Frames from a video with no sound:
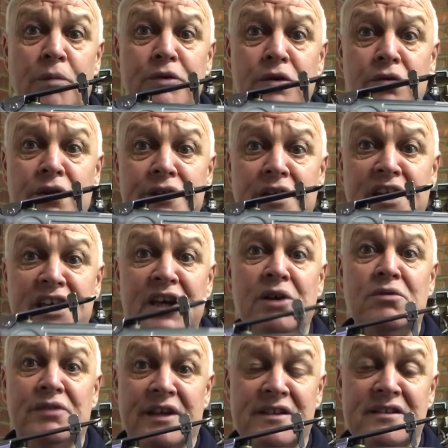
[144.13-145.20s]
you're going to kill
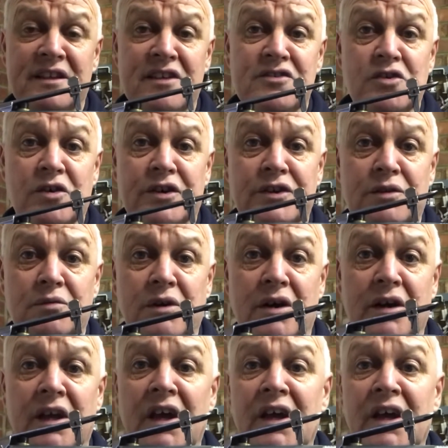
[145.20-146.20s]
this and it's not going to work.